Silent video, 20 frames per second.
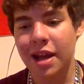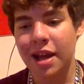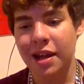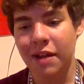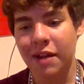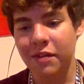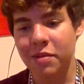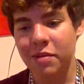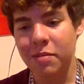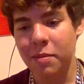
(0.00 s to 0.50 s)
And
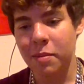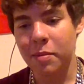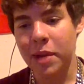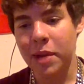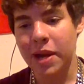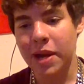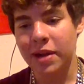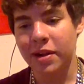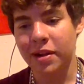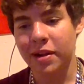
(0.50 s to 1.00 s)
I don't remember
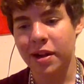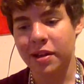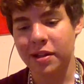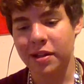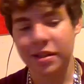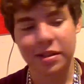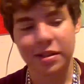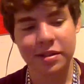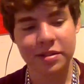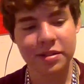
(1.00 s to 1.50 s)
peeing or
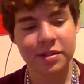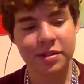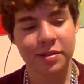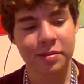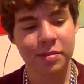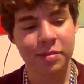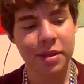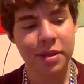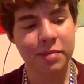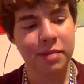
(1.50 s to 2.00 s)
nothing. There's just a
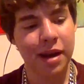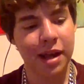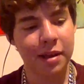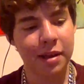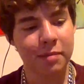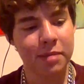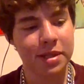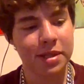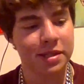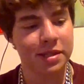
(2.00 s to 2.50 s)
big pile
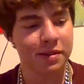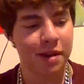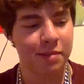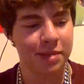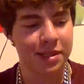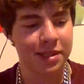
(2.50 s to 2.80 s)
of piss around me.